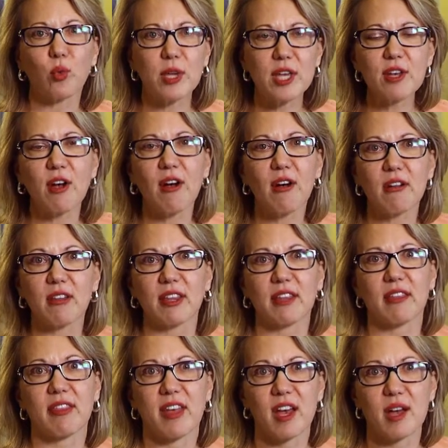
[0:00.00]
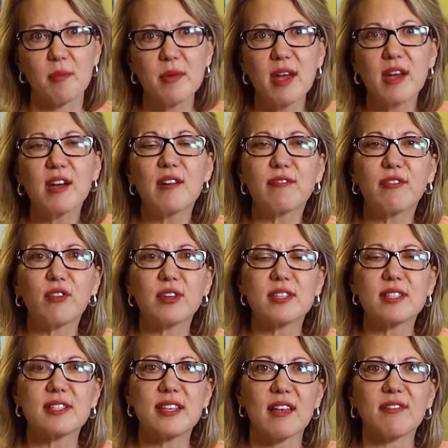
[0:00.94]
recalling them for a
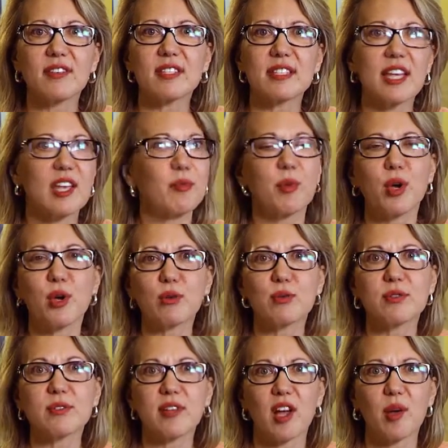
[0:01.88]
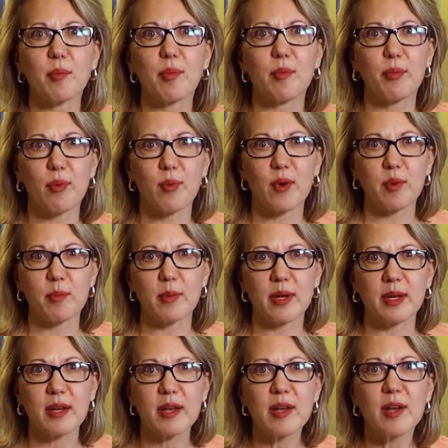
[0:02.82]
seven day post op
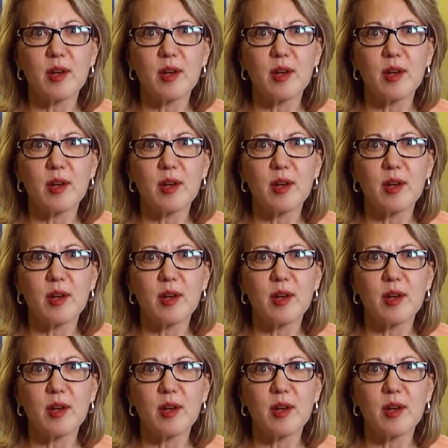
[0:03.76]
appointment.